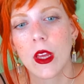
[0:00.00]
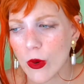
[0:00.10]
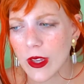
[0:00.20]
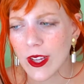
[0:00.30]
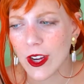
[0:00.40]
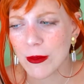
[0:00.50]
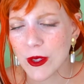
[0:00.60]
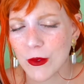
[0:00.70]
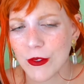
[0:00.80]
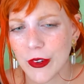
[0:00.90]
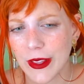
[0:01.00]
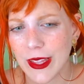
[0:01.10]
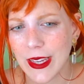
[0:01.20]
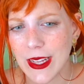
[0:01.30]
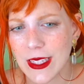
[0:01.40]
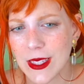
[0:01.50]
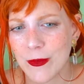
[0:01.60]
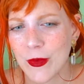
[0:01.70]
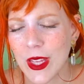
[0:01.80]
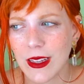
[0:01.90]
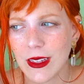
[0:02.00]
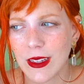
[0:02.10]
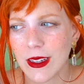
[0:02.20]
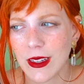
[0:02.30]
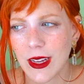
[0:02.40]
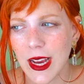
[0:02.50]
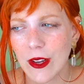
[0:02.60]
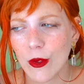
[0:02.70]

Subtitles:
When it comes to friendliness, I